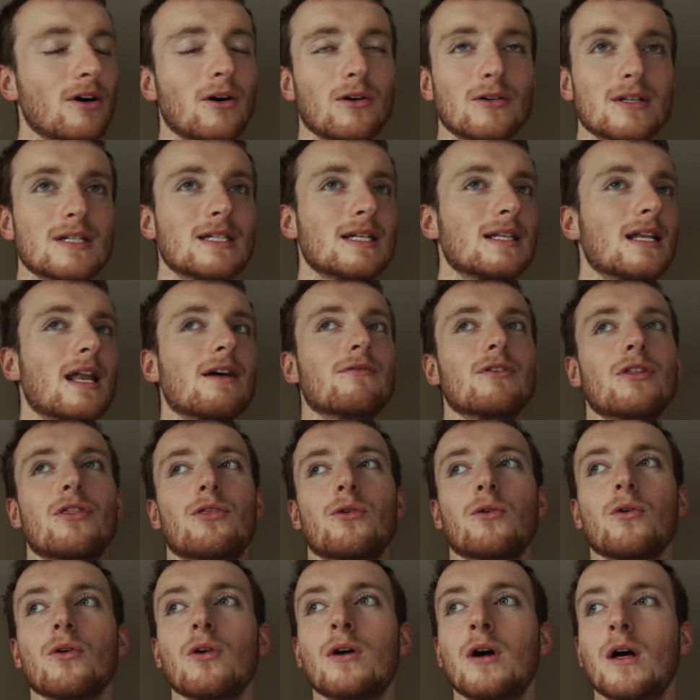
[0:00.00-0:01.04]
Honestly never
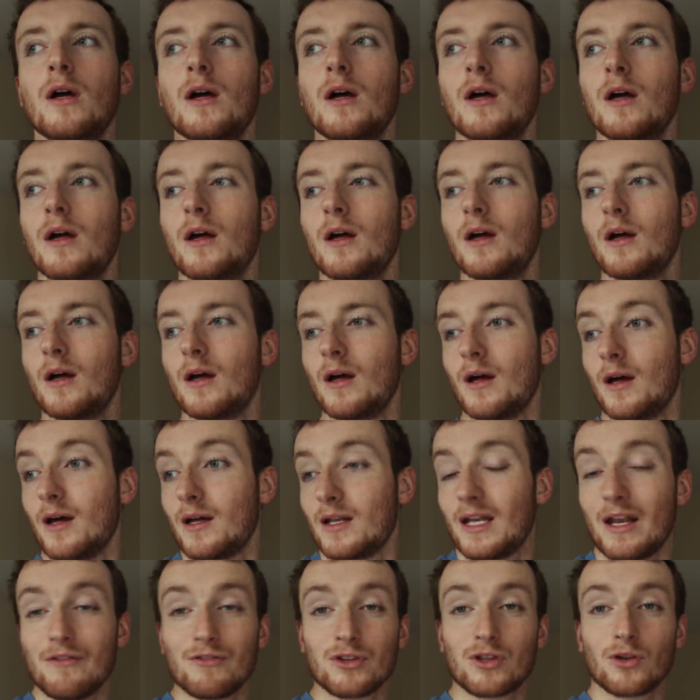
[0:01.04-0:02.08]
thought
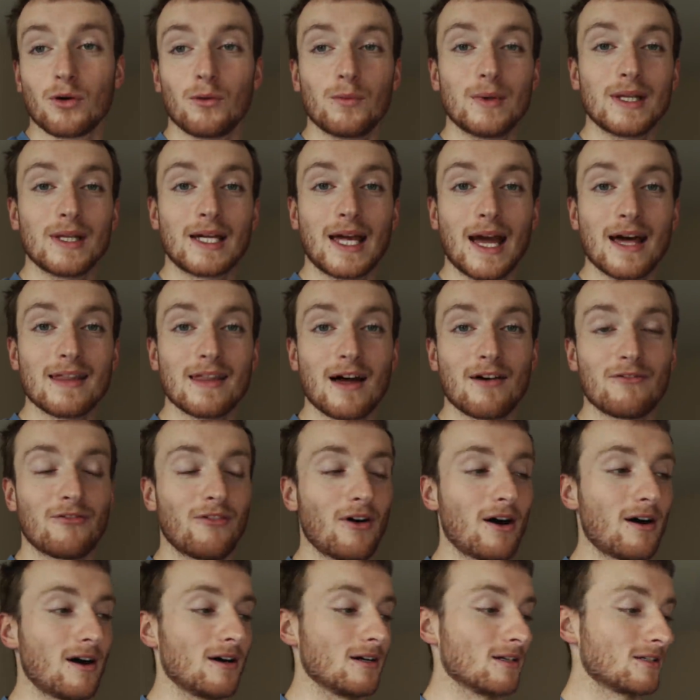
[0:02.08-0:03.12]
we'd get that
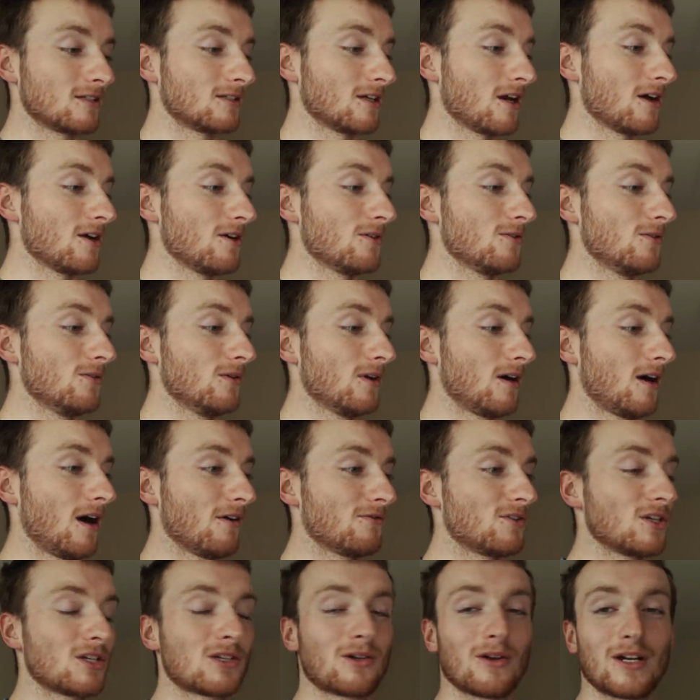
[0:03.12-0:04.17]
far. So
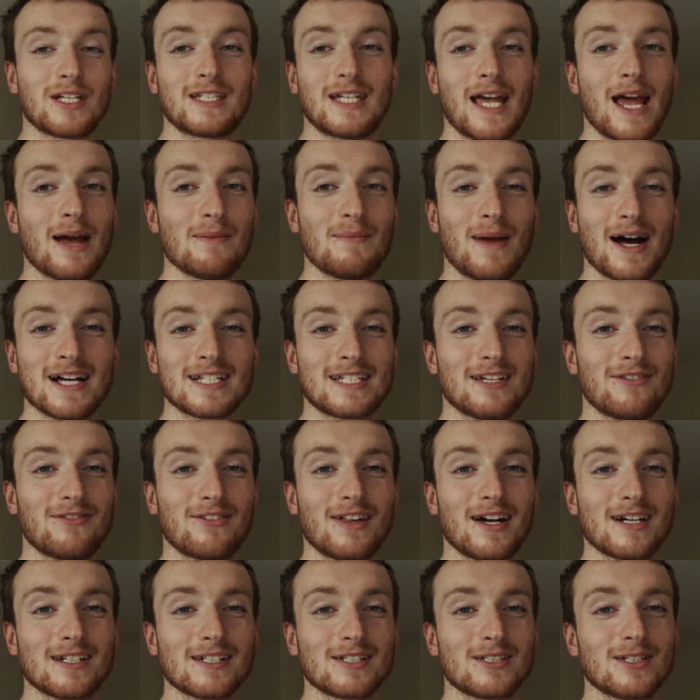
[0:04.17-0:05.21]
I've just got to say a massive
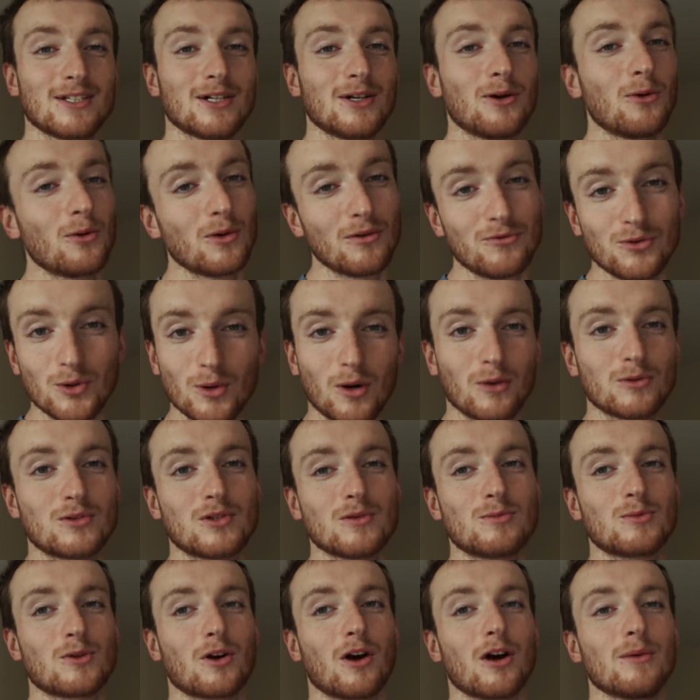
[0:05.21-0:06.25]
thanks to all of you old
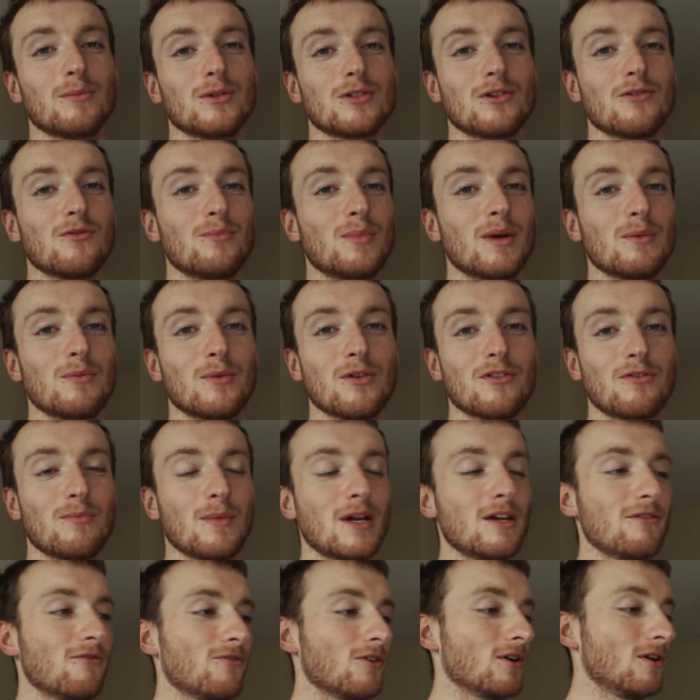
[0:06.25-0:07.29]
subscribers who've been with
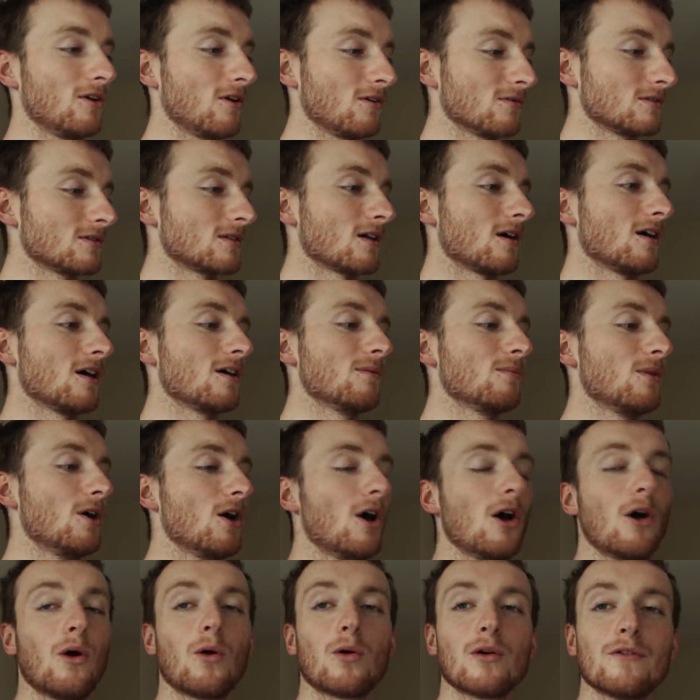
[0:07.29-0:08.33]
me for a long time,
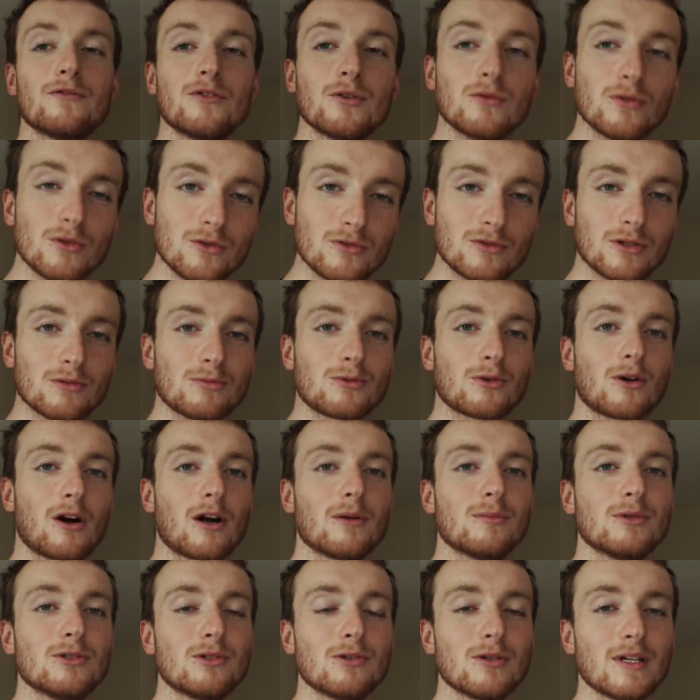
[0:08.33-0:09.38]
all of you new
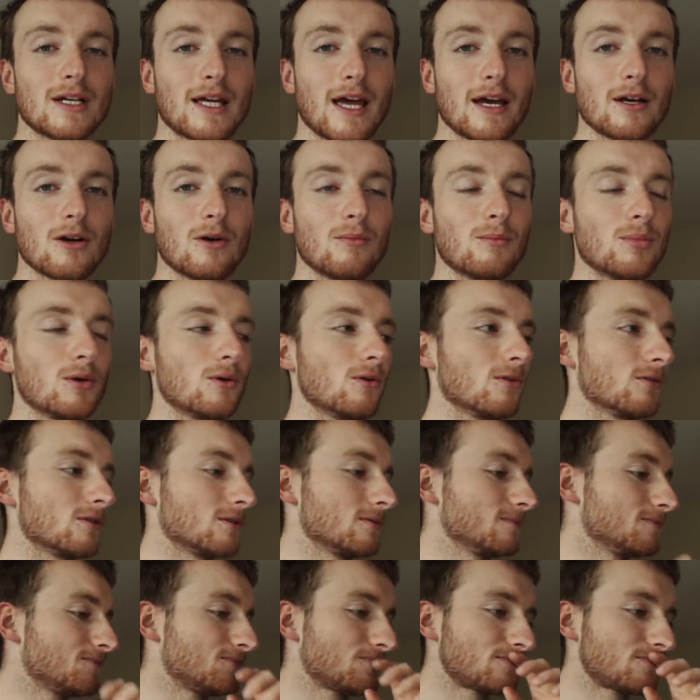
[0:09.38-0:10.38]
subscribers who are getting on board.